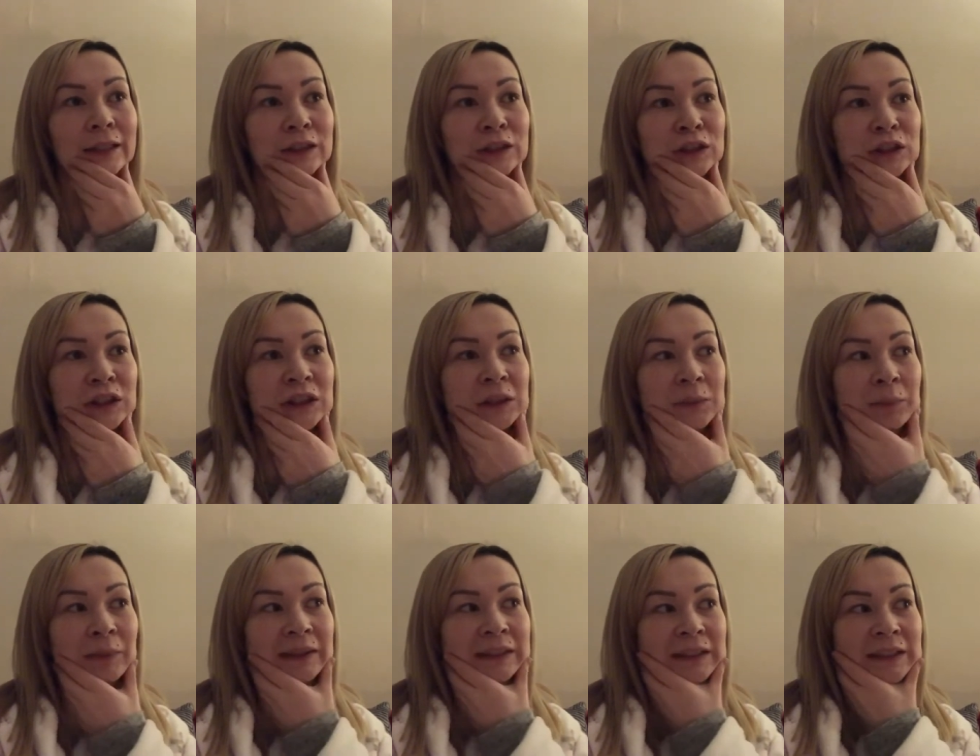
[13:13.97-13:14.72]
she's
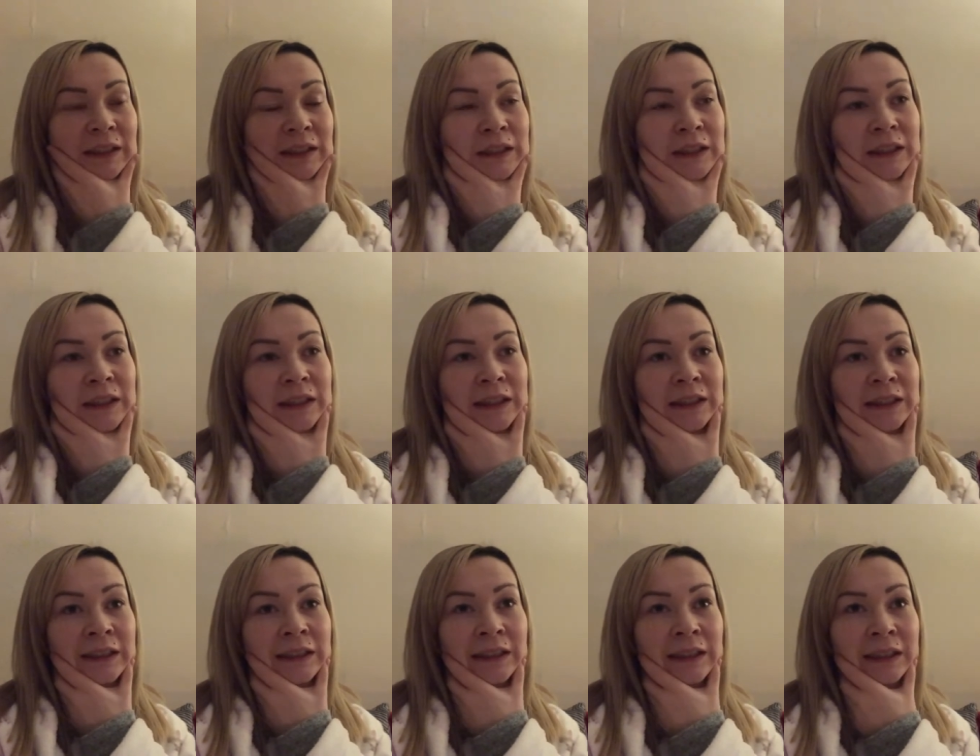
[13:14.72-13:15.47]
basically
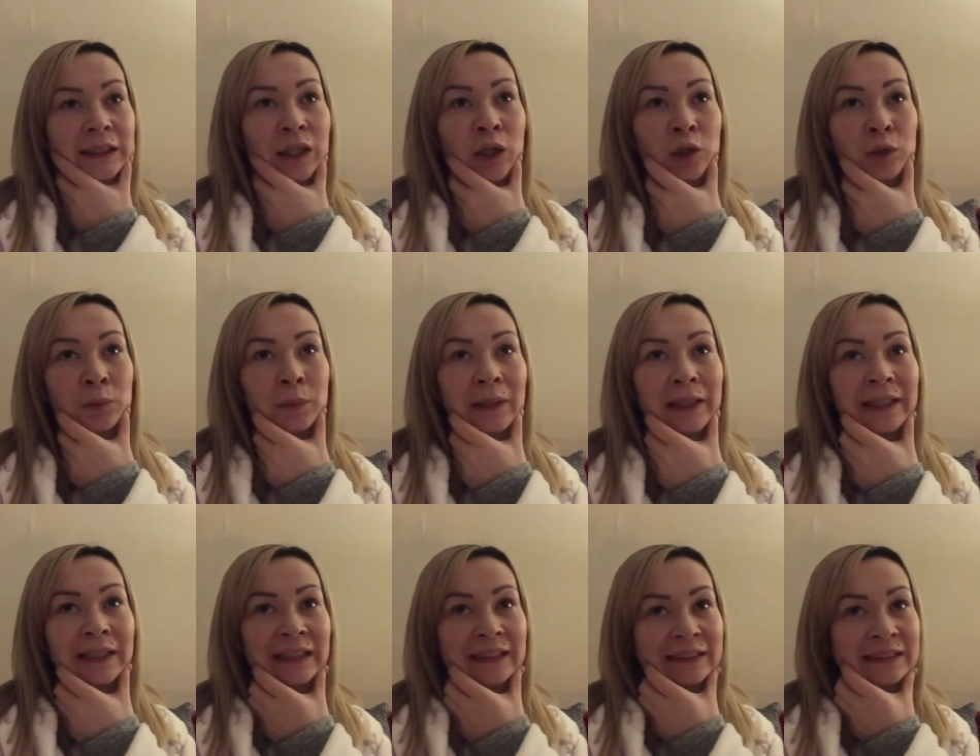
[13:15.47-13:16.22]

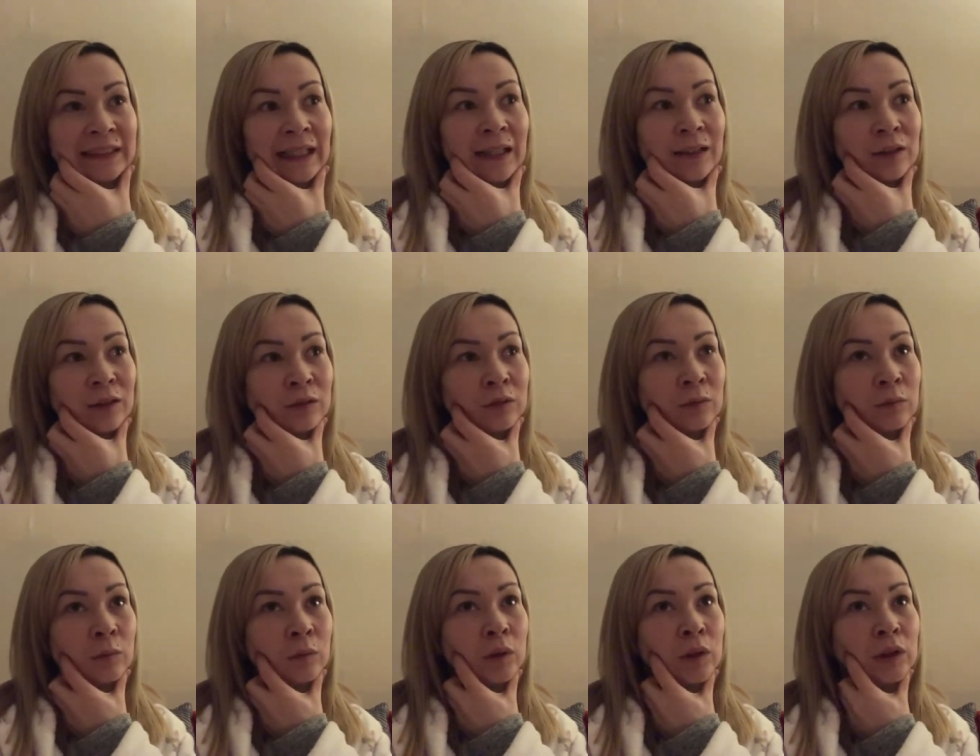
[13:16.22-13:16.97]
opening this
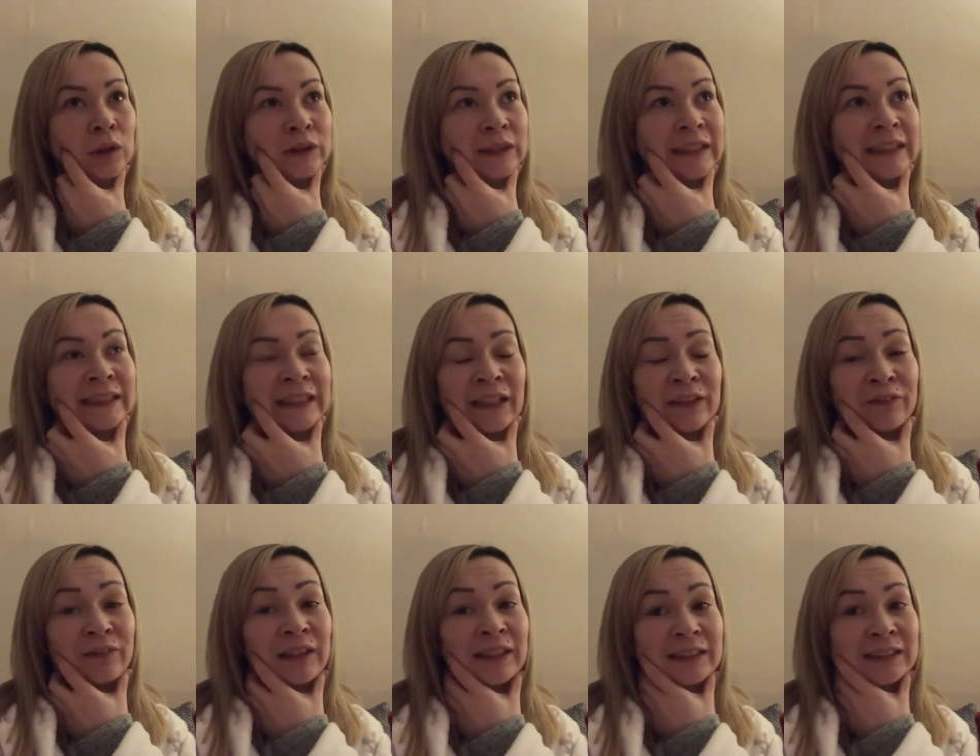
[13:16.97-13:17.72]
salon was it's
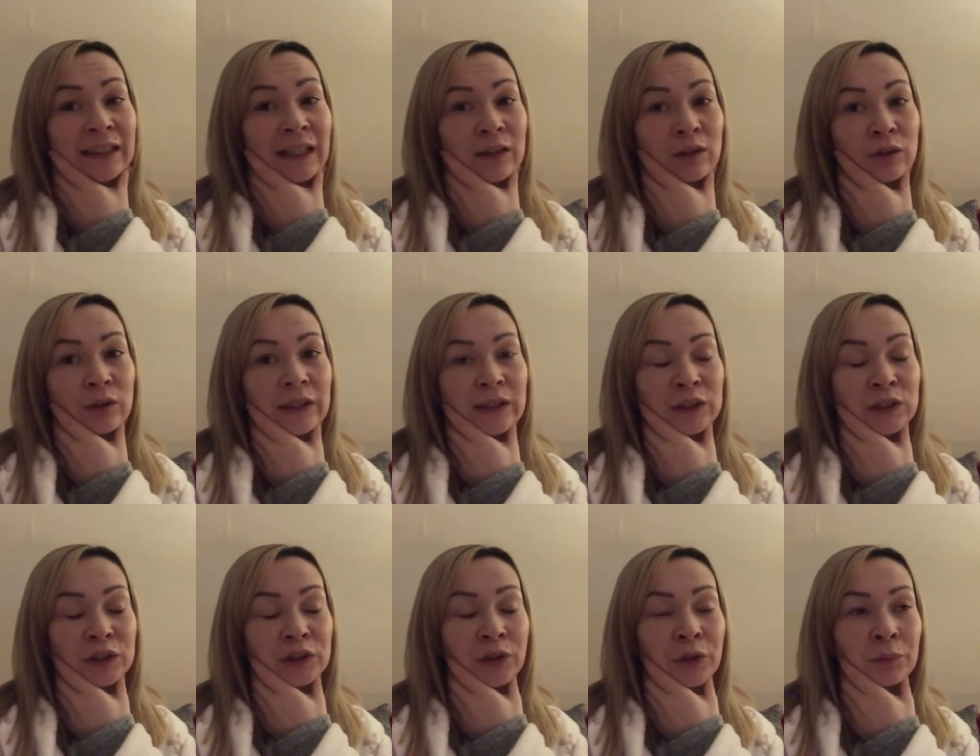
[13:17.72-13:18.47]
her first salon
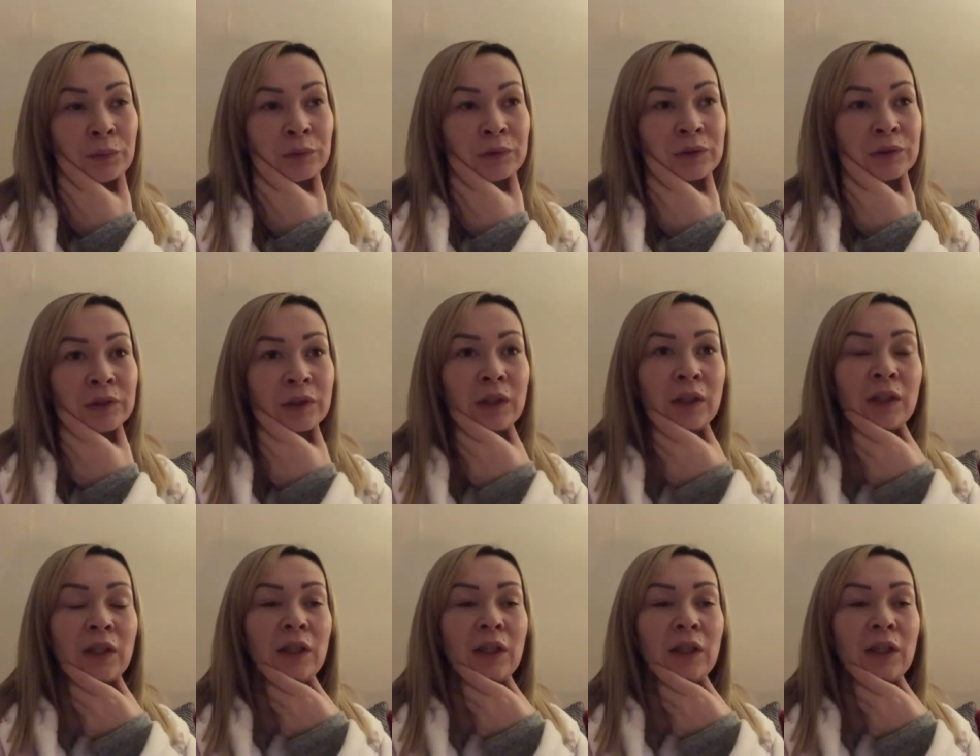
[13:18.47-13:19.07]
that she's opened.